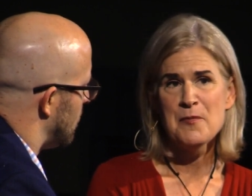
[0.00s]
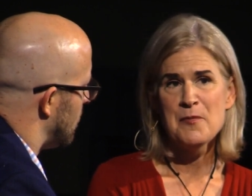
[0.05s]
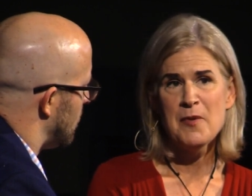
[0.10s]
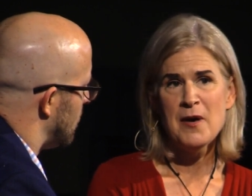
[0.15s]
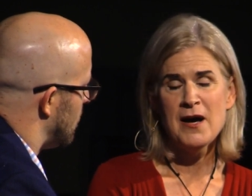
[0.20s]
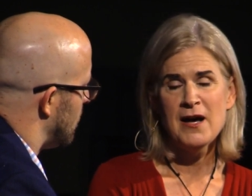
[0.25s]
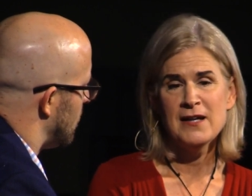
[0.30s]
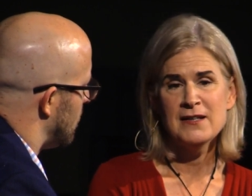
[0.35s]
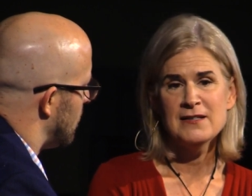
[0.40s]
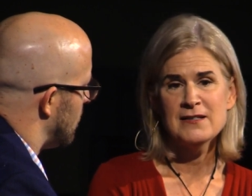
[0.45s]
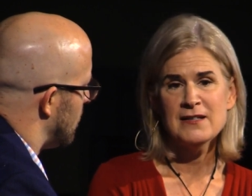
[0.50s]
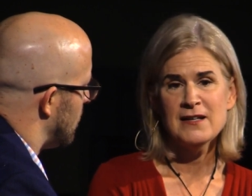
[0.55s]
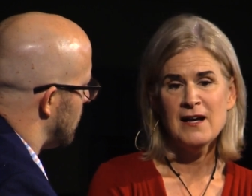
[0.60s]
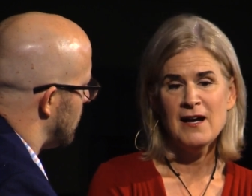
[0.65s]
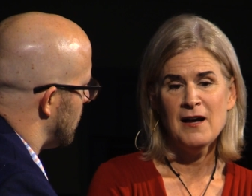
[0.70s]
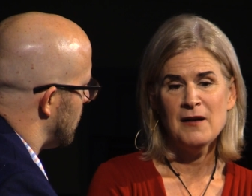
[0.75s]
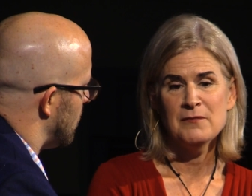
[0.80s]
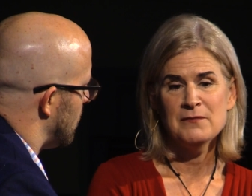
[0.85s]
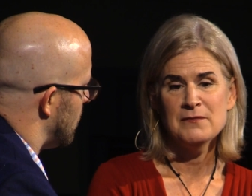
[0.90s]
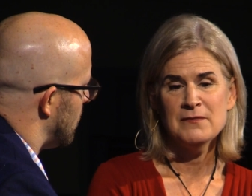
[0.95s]
But
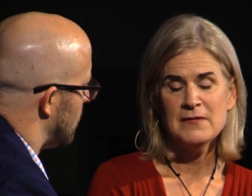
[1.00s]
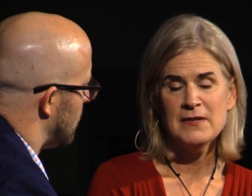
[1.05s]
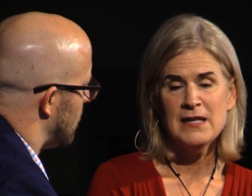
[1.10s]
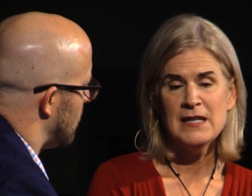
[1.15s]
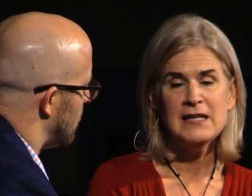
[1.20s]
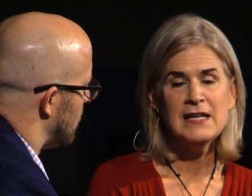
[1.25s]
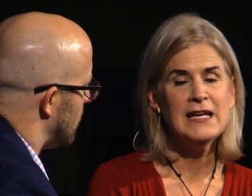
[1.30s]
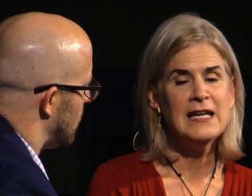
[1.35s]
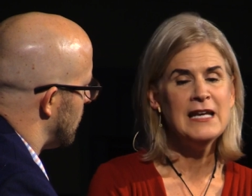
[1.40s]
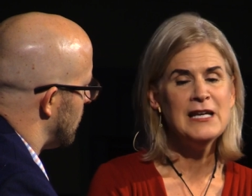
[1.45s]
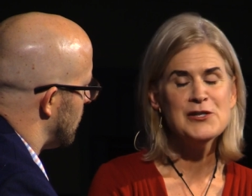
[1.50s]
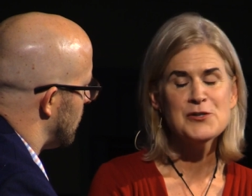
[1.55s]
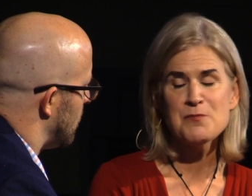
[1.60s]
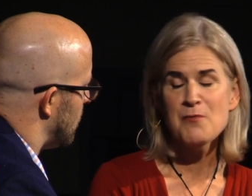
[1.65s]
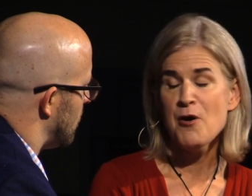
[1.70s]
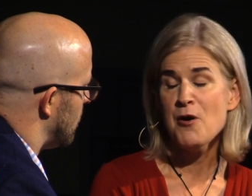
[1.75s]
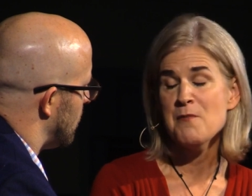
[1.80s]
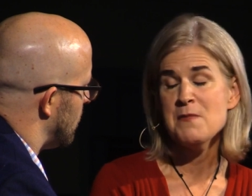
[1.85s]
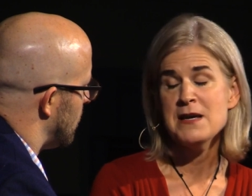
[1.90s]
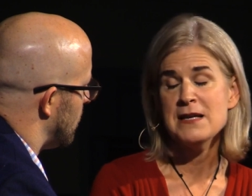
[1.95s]
um, in each
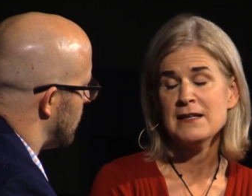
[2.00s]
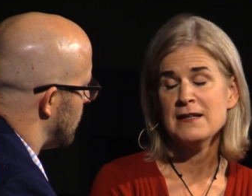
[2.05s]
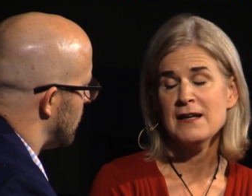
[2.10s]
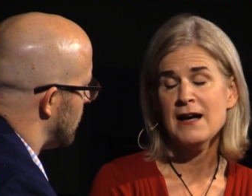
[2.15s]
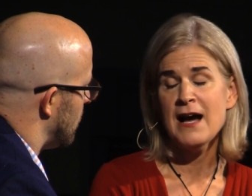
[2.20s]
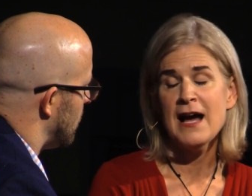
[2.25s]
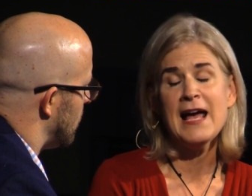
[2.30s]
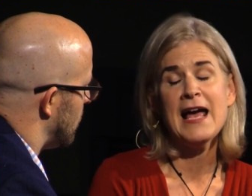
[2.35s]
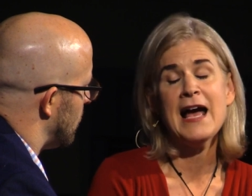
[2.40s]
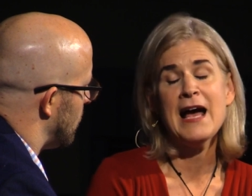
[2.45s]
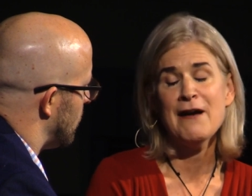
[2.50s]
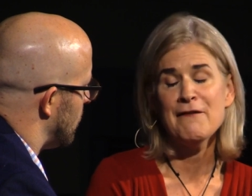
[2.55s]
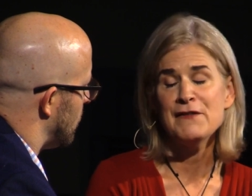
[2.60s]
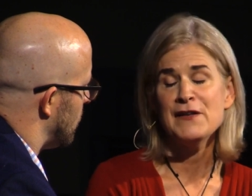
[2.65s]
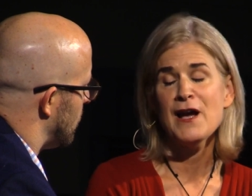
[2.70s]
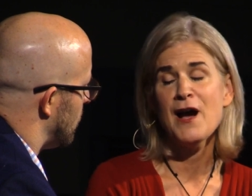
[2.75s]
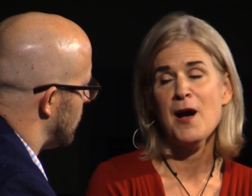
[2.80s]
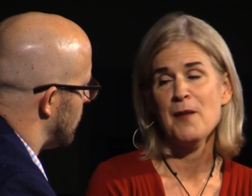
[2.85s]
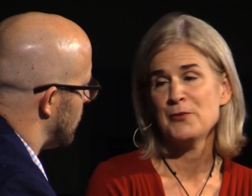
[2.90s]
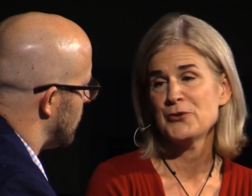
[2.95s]
moment, I have
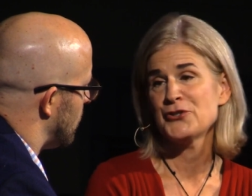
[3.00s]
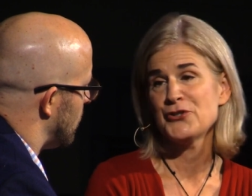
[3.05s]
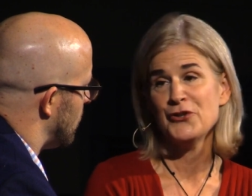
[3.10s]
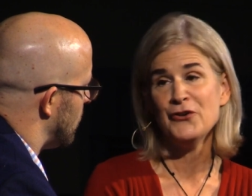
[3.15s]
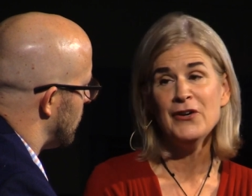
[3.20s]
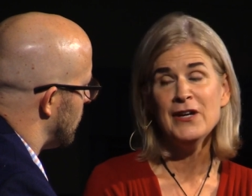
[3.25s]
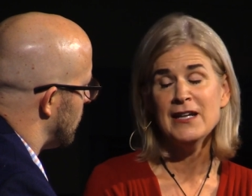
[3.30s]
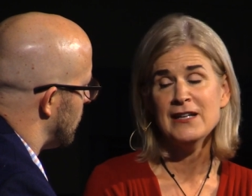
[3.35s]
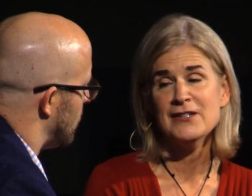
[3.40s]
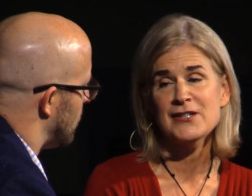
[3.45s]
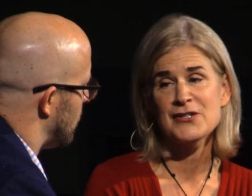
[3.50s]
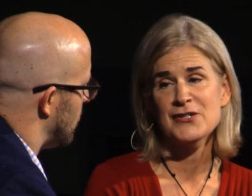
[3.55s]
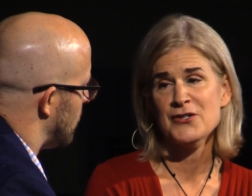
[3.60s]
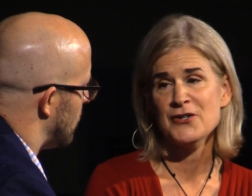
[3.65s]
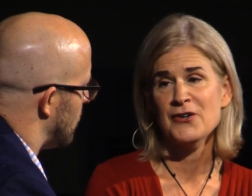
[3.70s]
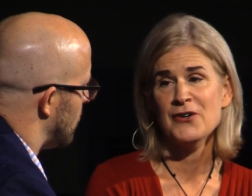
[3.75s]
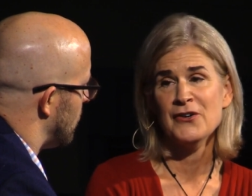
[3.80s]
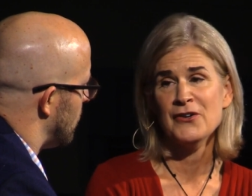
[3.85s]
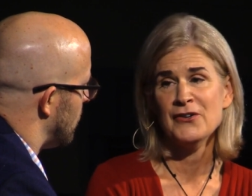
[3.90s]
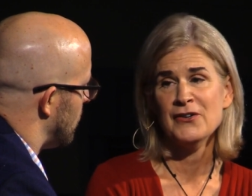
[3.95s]
the opportunity to
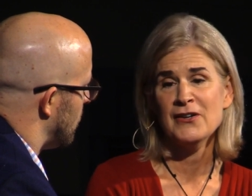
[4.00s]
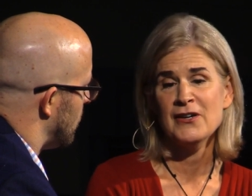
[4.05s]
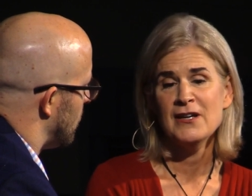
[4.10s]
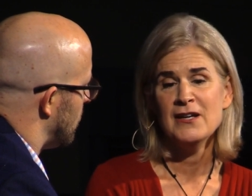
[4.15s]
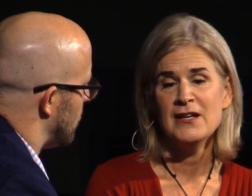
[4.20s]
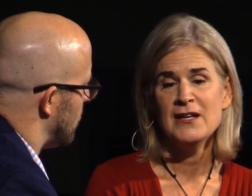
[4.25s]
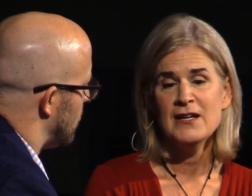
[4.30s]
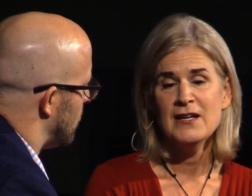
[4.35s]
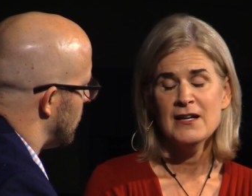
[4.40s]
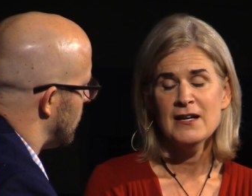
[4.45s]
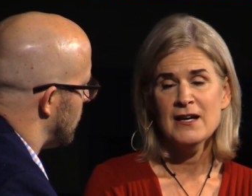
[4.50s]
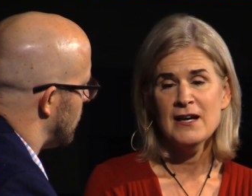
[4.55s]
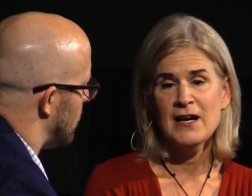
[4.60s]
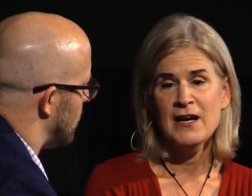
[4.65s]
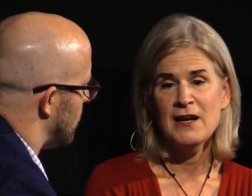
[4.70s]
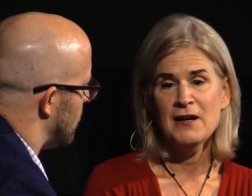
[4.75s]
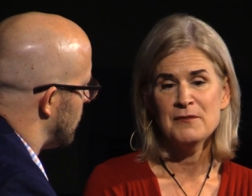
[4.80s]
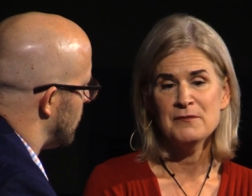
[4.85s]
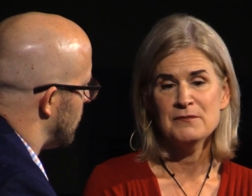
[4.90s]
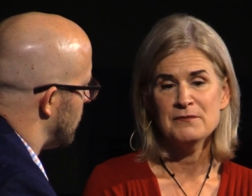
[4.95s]
turn
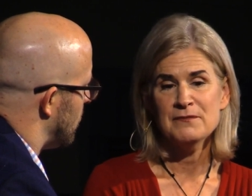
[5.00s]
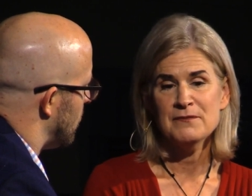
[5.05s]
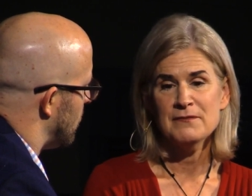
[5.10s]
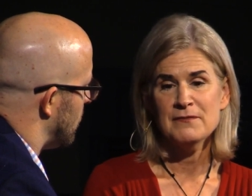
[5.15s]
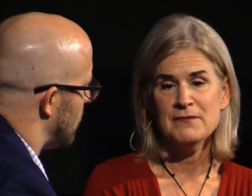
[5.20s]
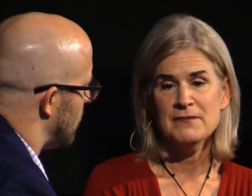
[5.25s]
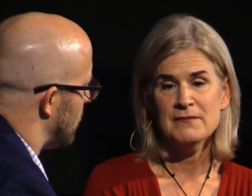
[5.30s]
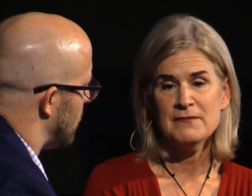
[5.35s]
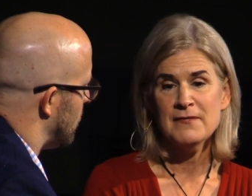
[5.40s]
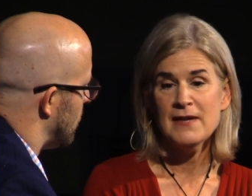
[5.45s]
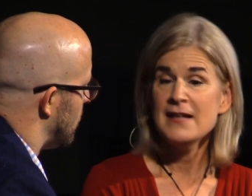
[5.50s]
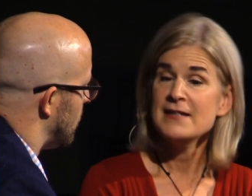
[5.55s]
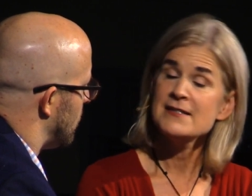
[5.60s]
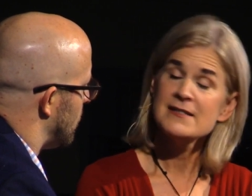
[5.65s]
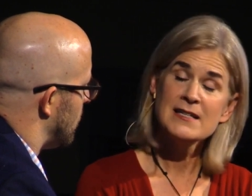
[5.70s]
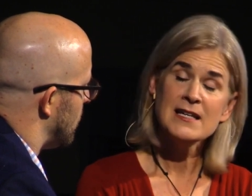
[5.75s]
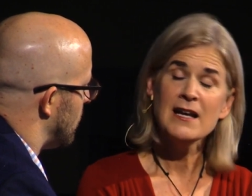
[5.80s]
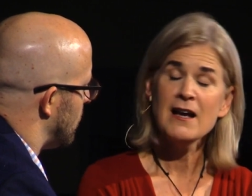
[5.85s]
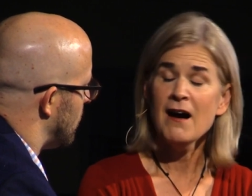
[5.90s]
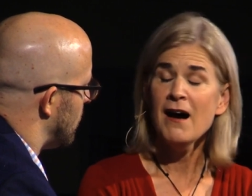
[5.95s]
um, and
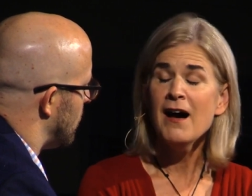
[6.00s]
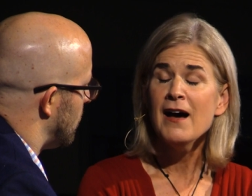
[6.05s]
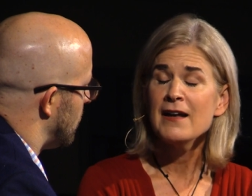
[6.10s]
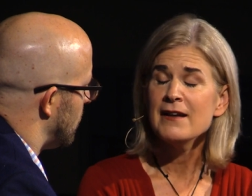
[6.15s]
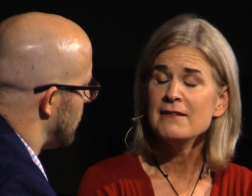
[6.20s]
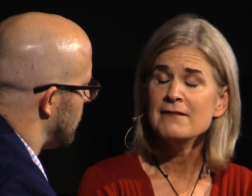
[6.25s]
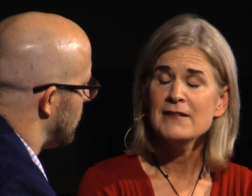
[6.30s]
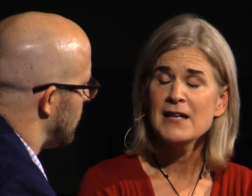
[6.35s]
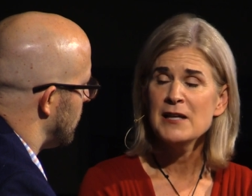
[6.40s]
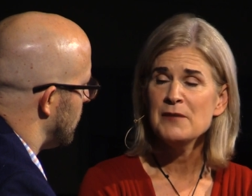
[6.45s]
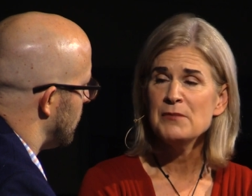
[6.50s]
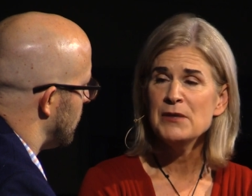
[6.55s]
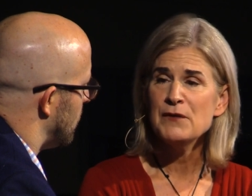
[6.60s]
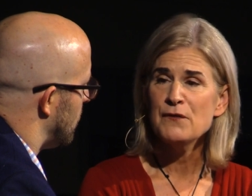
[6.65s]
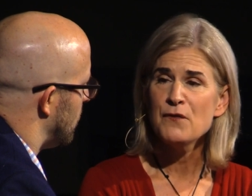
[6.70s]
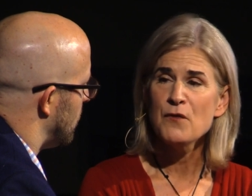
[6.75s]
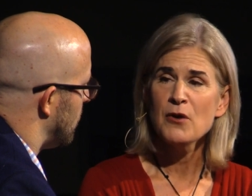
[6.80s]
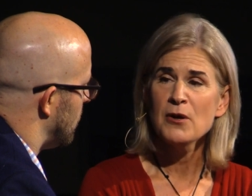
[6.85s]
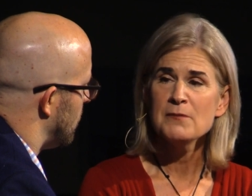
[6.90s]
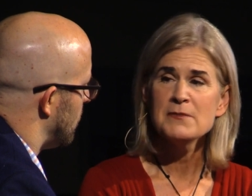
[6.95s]
see God and be
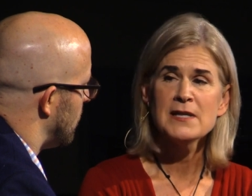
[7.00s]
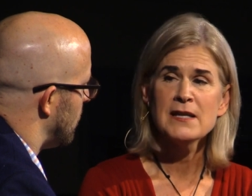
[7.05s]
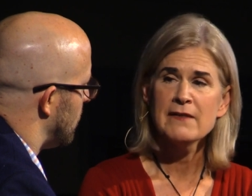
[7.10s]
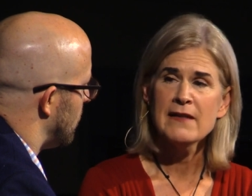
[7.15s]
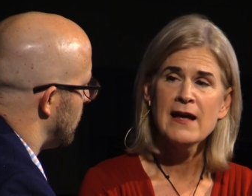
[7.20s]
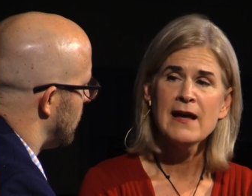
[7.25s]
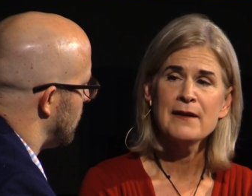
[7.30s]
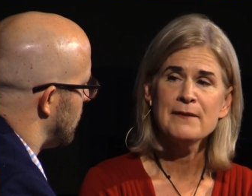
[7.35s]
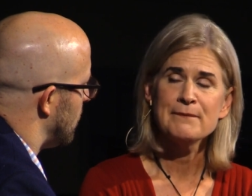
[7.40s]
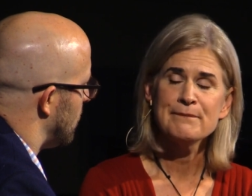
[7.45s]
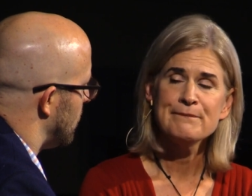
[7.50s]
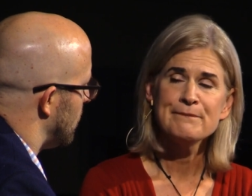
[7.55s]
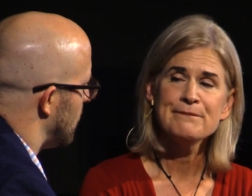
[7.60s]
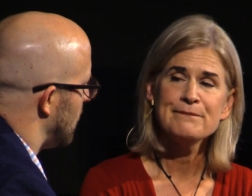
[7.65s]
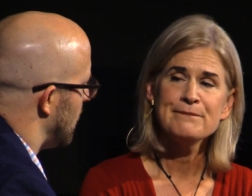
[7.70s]
formed in that.